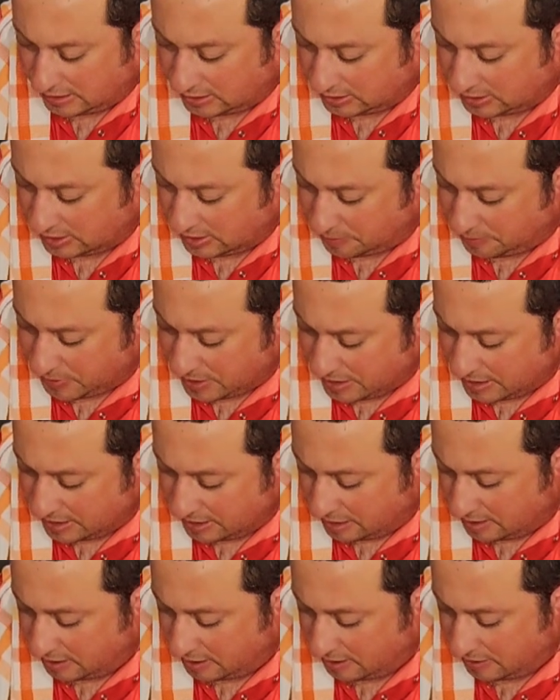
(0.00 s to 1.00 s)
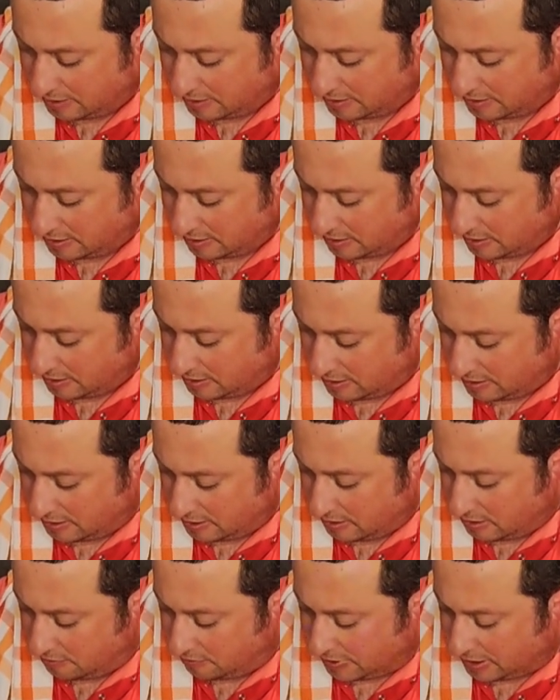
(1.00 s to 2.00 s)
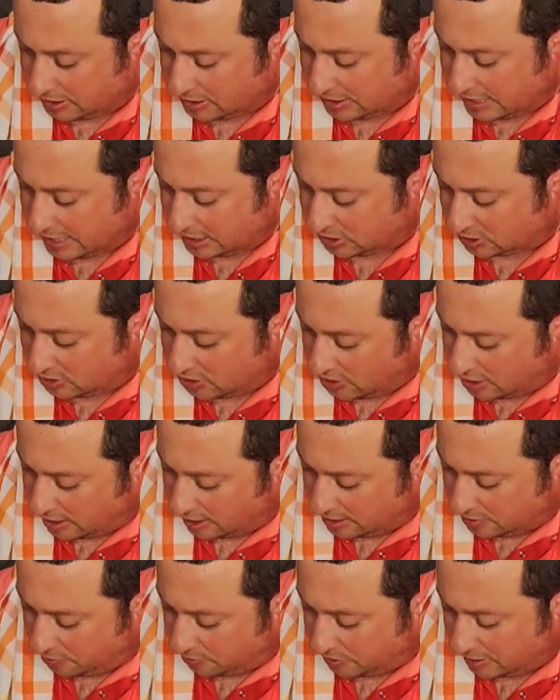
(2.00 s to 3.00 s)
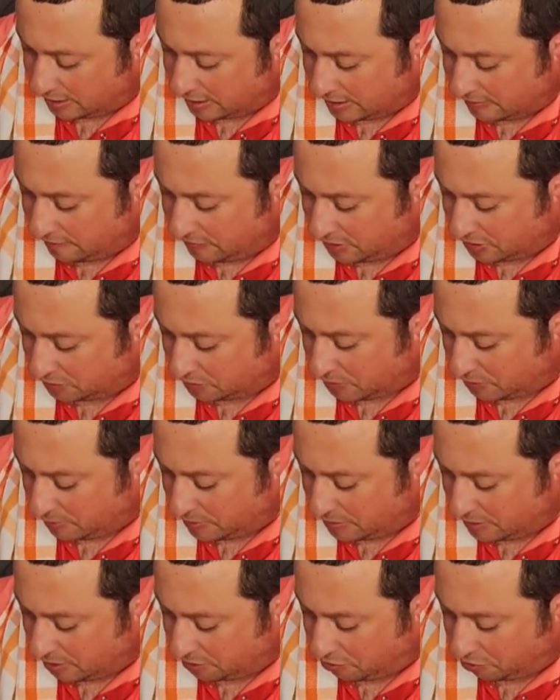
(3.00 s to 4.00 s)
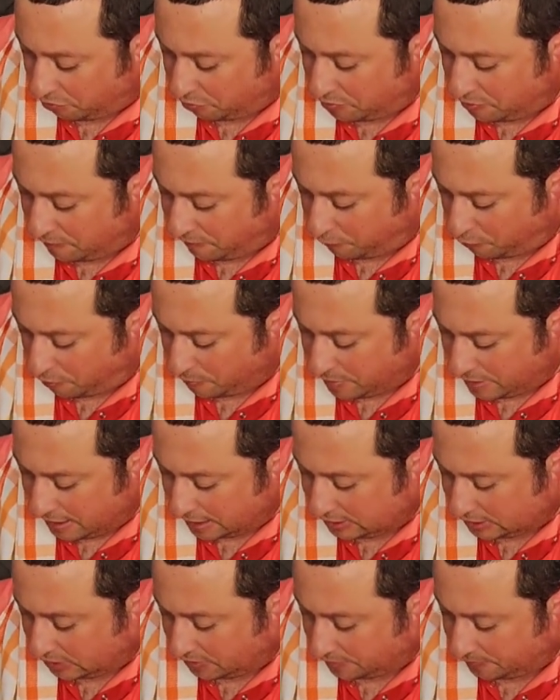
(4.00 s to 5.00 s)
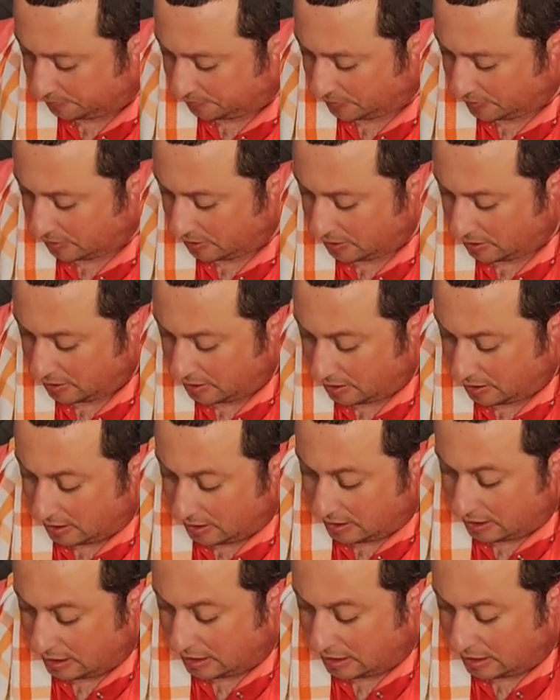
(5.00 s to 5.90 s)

in the pan, the rest of that stock, we're going to give this probably another 3 or 4 minutes, and